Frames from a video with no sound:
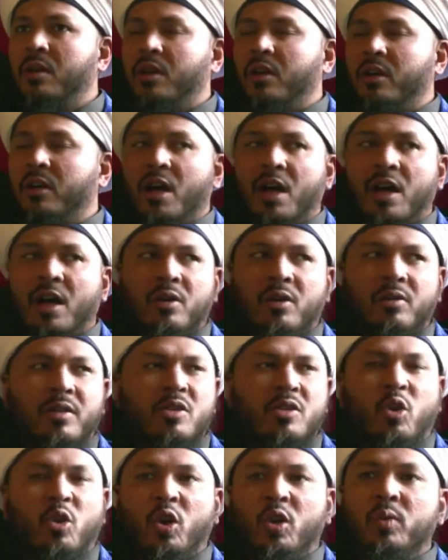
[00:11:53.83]
Now this
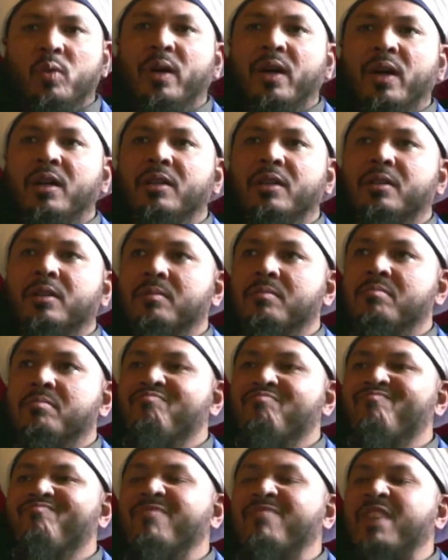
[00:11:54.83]
whole world,
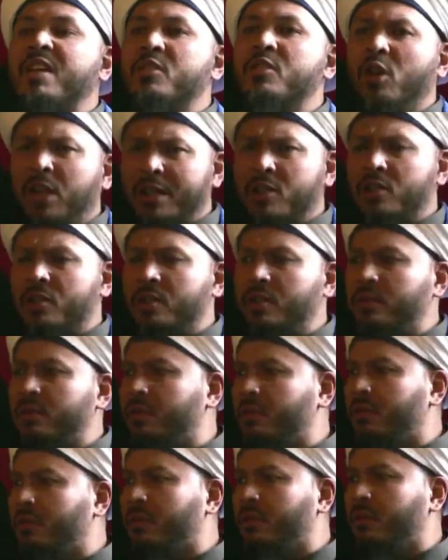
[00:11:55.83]
there's no knowledge.